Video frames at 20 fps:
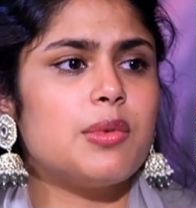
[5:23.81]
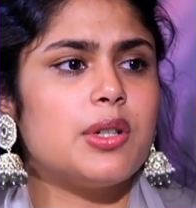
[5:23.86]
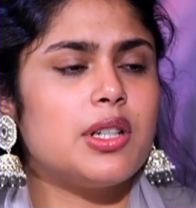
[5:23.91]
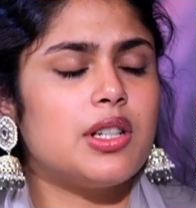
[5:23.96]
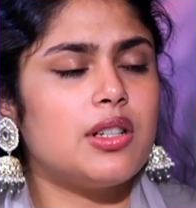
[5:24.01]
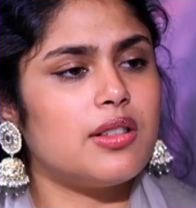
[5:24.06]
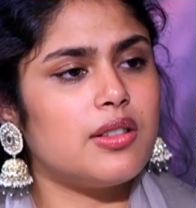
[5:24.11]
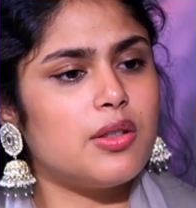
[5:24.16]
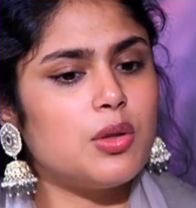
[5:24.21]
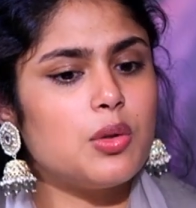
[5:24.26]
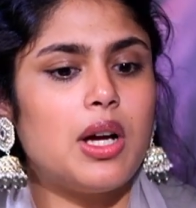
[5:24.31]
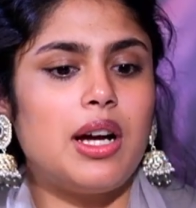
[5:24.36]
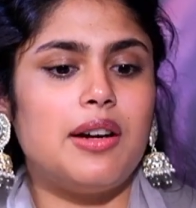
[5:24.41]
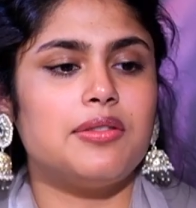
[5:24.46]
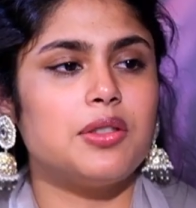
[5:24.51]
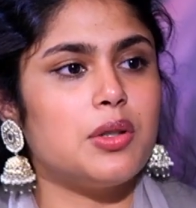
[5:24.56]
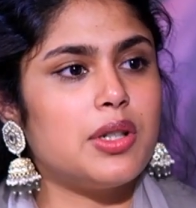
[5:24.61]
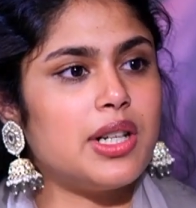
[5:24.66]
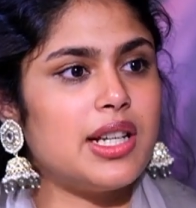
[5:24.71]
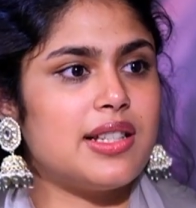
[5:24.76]
but you have
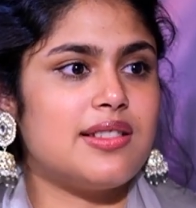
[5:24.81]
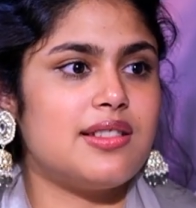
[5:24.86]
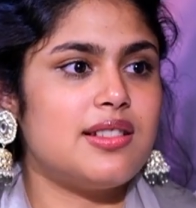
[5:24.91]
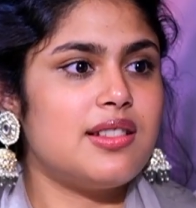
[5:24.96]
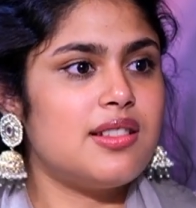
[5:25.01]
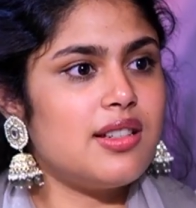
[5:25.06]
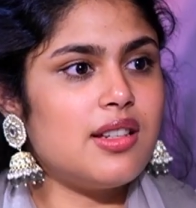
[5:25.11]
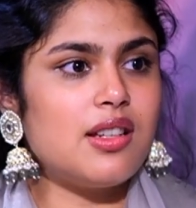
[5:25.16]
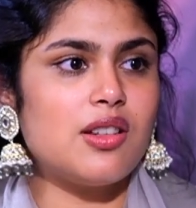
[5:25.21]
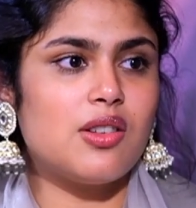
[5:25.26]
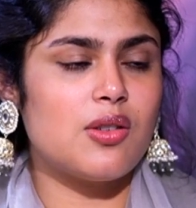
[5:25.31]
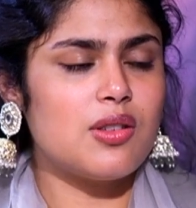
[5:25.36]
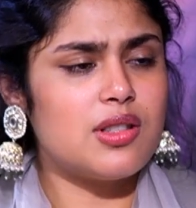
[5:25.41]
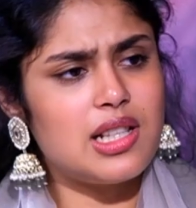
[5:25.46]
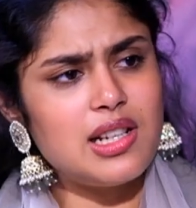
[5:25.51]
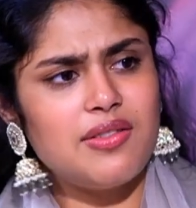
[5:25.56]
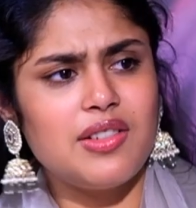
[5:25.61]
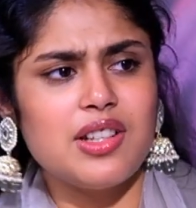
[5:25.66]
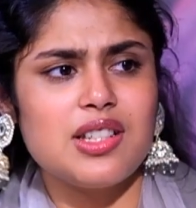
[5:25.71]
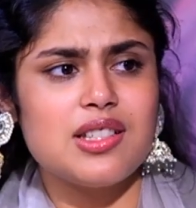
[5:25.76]
to trust in
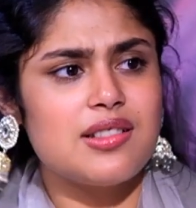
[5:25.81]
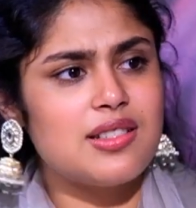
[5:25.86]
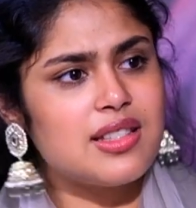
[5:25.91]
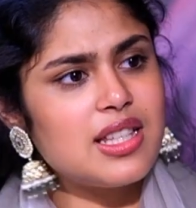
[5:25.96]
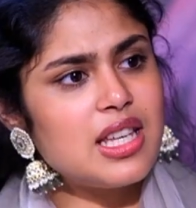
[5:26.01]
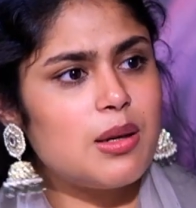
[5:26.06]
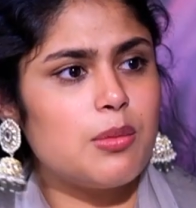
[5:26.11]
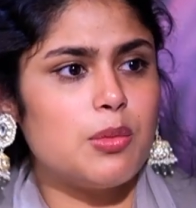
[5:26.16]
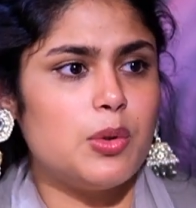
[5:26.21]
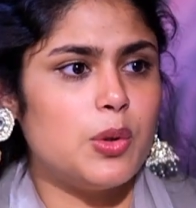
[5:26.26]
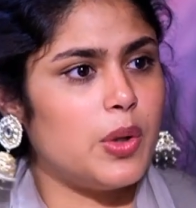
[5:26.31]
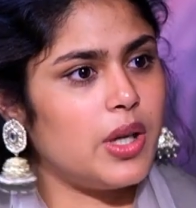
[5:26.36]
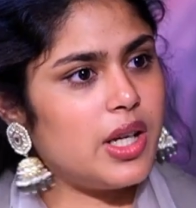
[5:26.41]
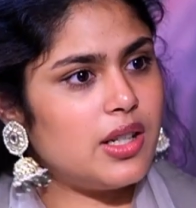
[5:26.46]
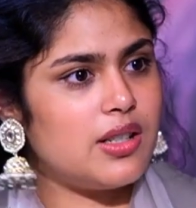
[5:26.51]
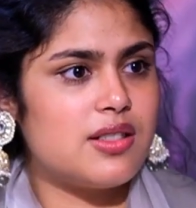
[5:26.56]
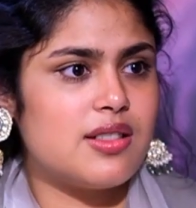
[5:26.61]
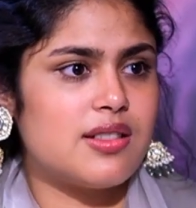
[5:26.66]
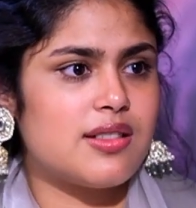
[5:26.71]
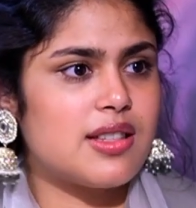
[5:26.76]
yourself and just keep doing
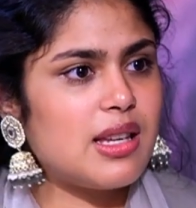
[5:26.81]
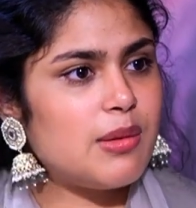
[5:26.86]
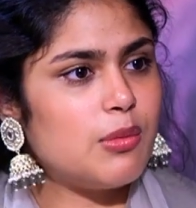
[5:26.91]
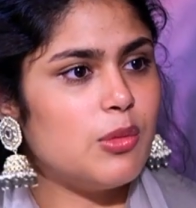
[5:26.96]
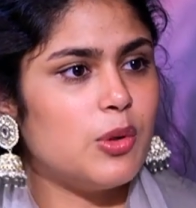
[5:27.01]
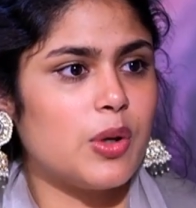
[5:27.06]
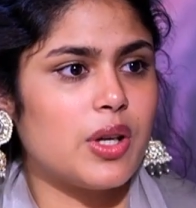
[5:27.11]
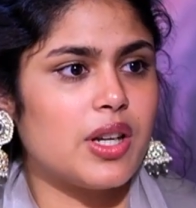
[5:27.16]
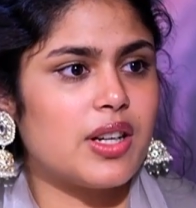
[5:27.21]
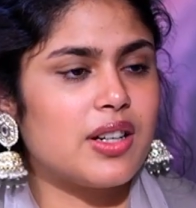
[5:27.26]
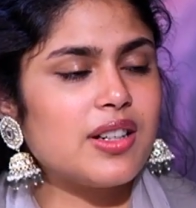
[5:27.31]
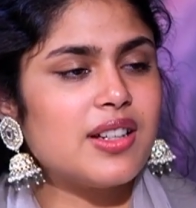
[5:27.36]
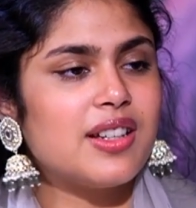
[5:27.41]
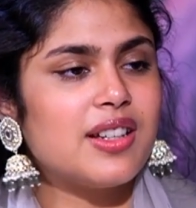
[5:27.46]
it, just keep doing it.